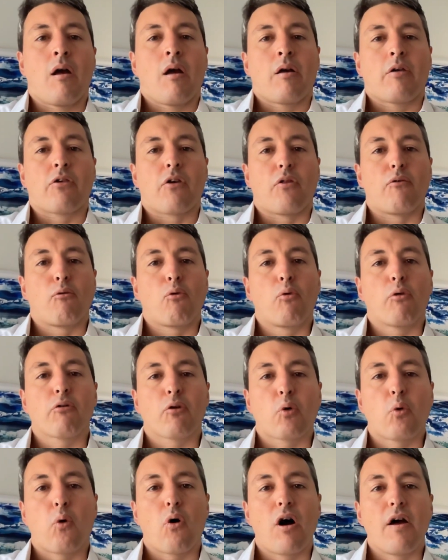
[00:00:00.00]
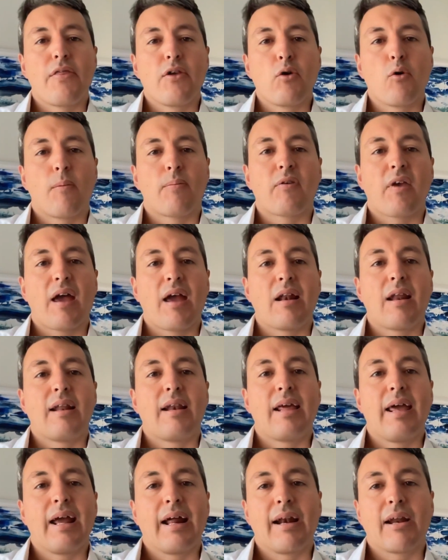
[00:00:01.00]
So the rules require that you obtain an
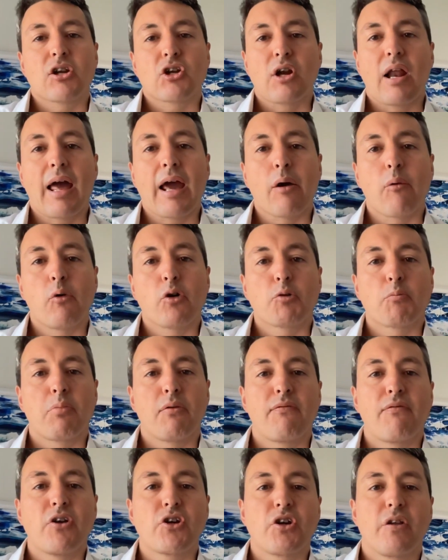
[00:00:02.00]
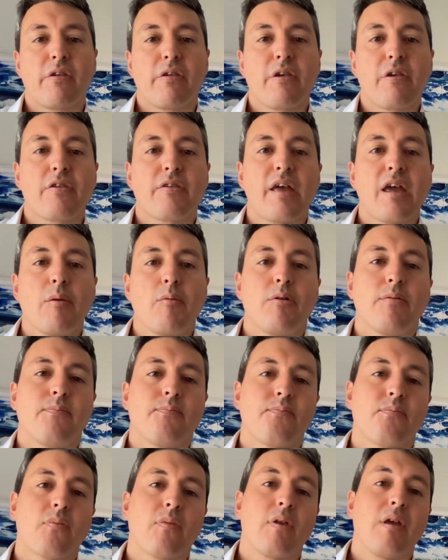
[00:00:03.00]
English language proficiency statement
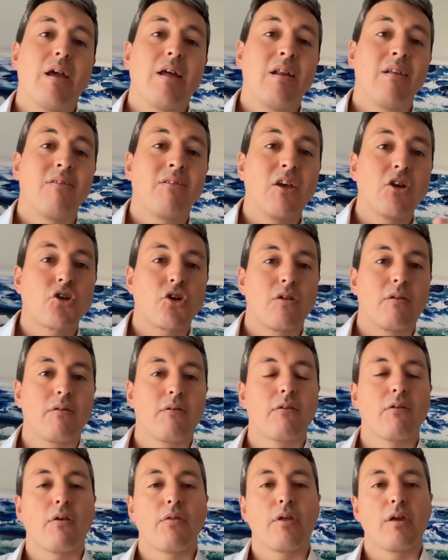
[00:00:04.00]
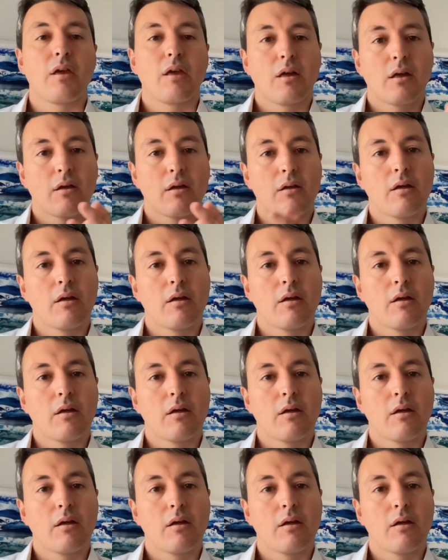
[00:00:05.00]
in addition to the